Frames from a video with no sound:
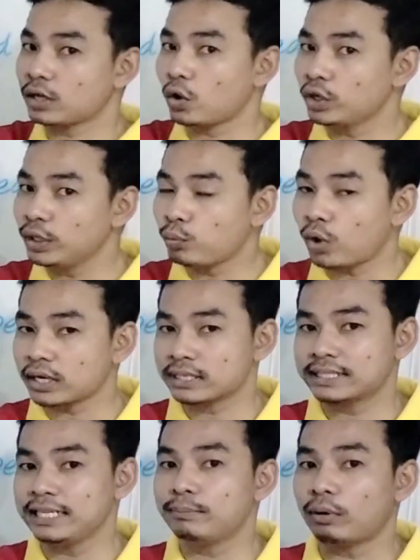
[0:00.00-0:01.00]
only one
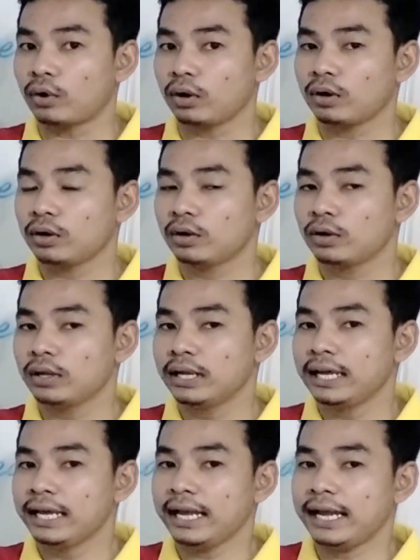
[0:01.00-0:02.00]
syllable
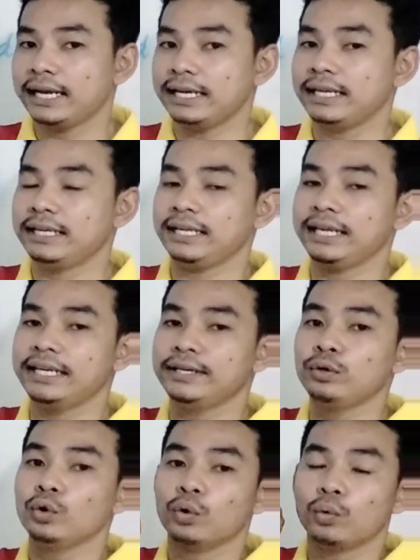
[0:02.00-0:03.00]
and
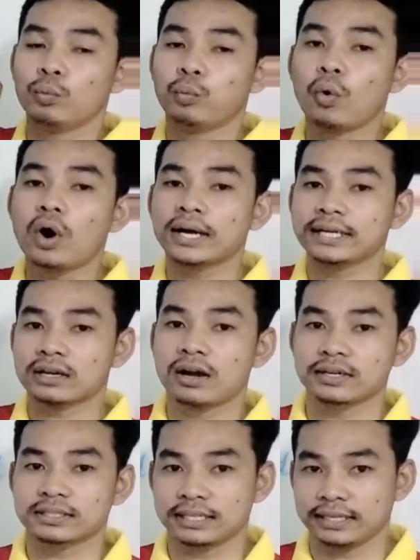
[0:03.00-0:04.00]
in one
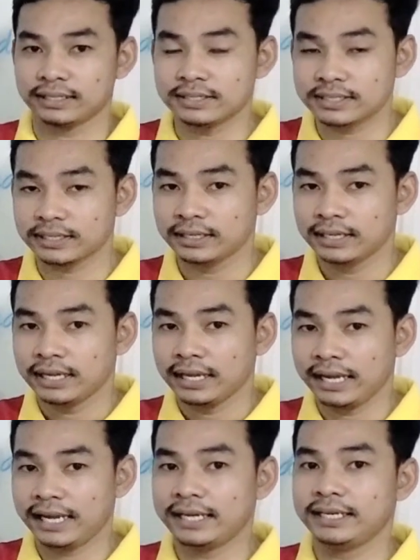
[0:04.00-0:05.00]
consonant,
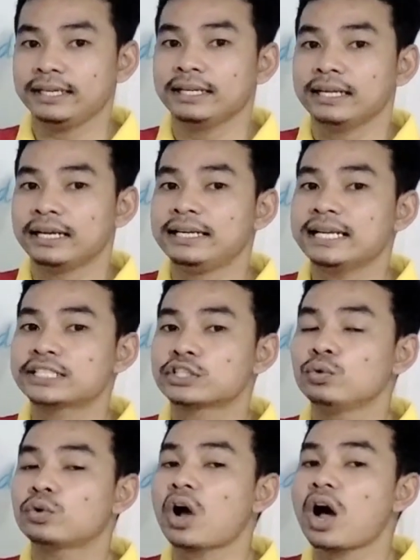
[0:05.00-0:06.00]
and next
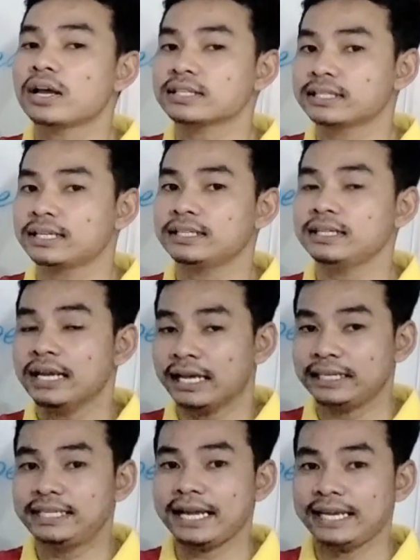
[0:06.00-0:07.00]
to
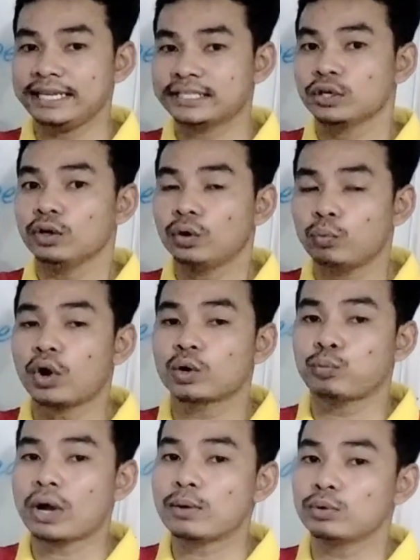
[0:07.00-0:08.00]
consonant there is
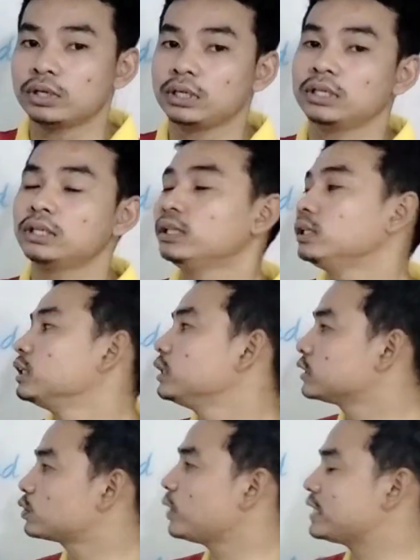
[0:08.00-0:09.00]
one
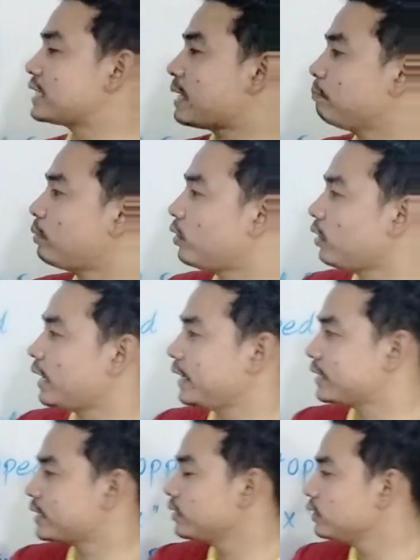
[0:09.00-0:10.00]
vowel. So example
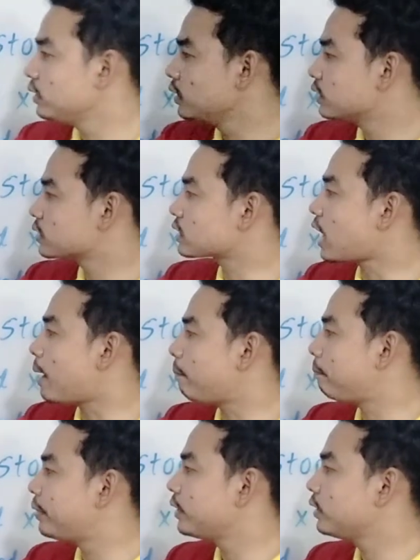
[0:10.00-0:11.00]
like
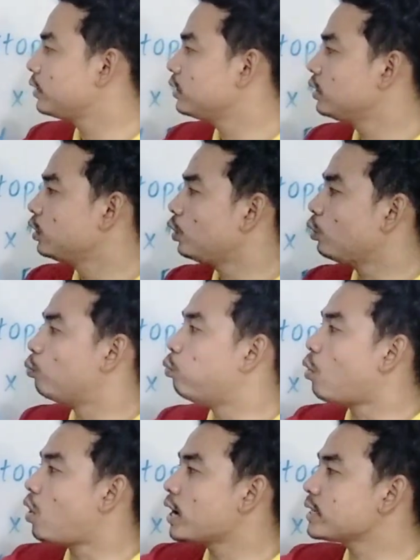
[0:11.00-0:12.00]
stop,
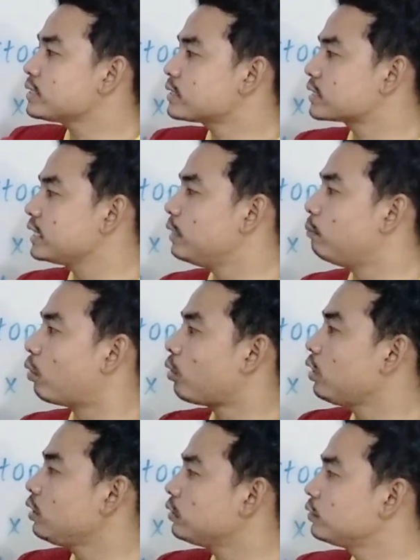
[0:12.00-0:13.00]
one
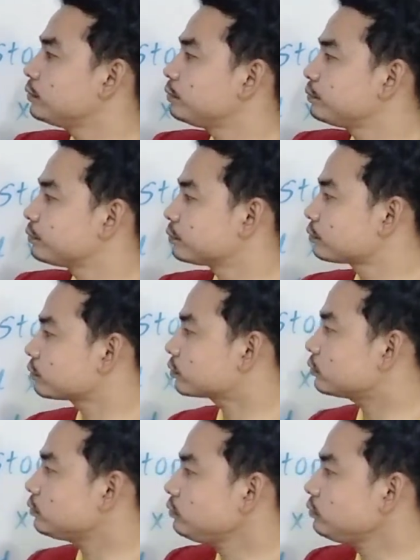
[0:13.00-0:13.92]
syllable,